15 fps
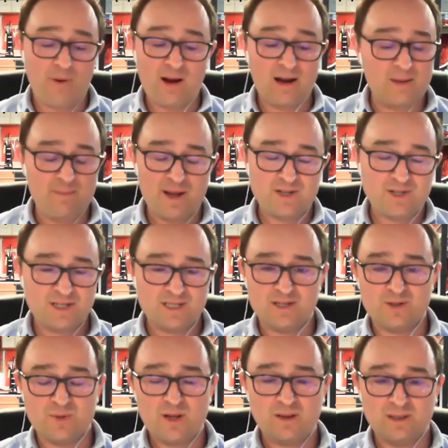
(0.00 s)
Island in Manchester
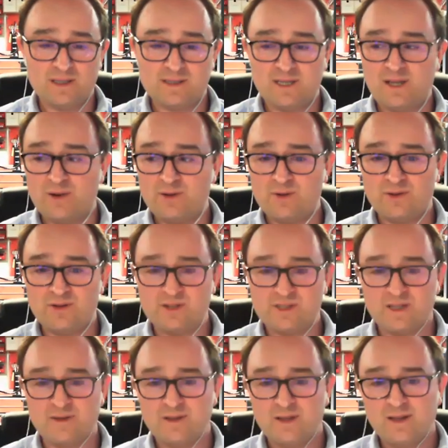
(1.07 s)
as well. I've
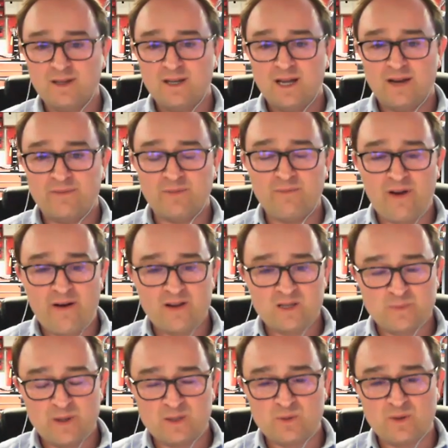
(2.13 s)
done various
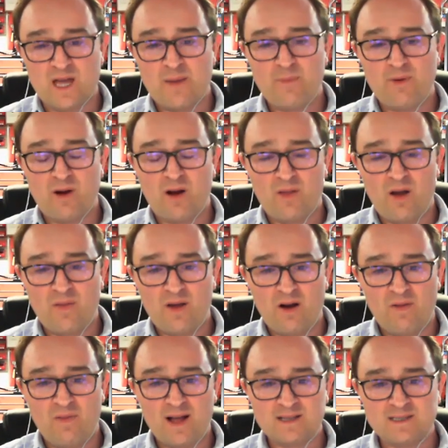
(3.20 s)
bits with them
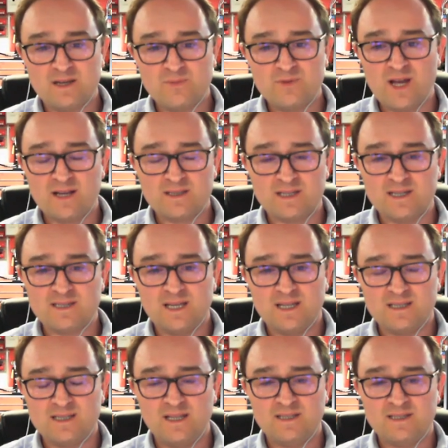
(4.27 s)
on that subject, and
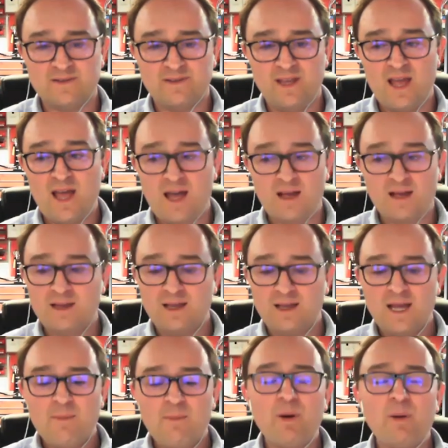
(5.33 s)
it's
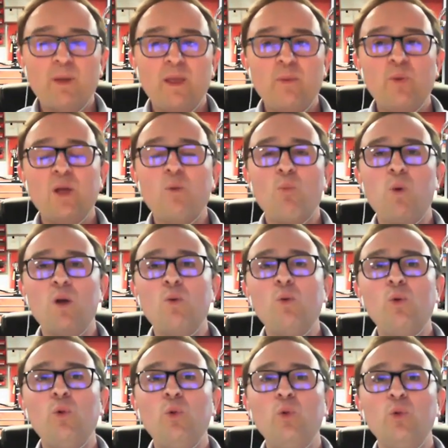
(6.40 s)
but we
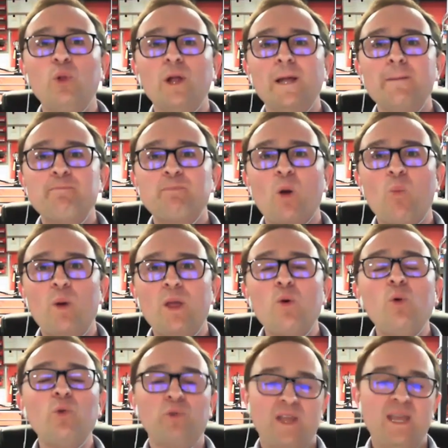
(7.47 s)
all
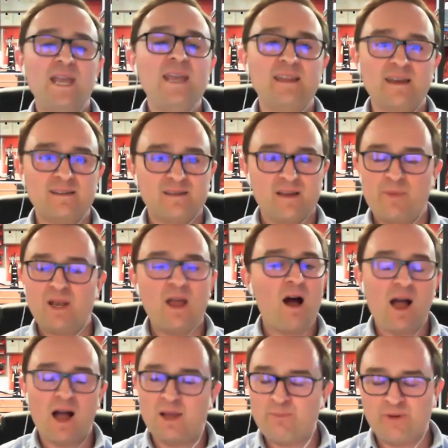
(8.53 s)
need it. I mean,
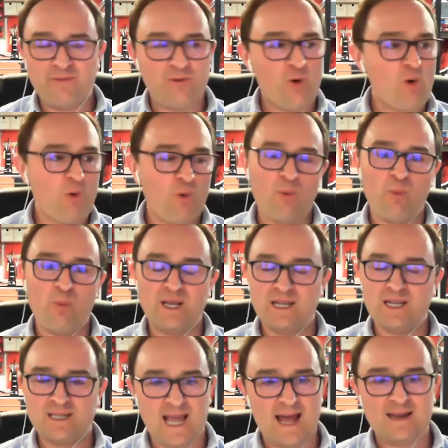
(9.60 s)
I before we
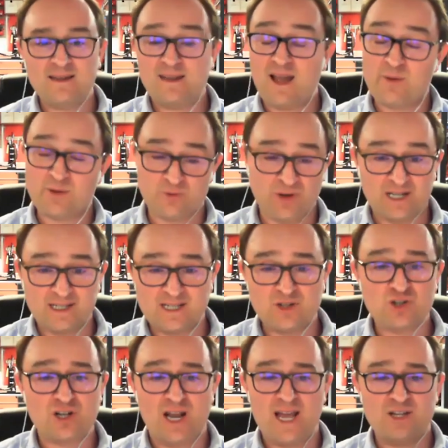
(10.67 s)
did Candy, I was running a
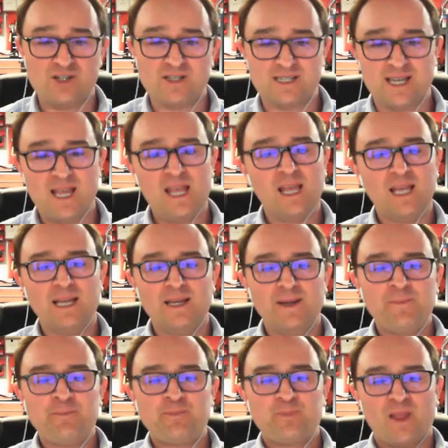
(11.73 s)
digital agency,
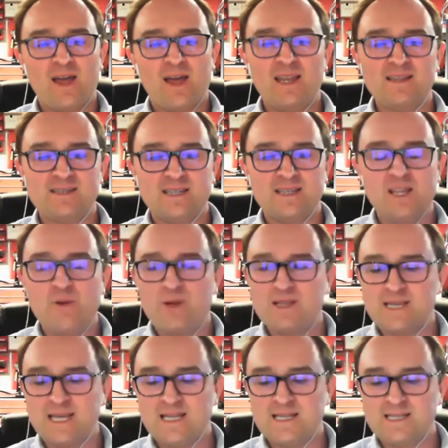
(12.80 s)
and
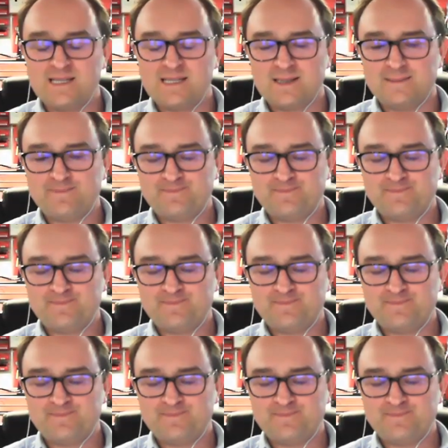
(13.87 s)
it's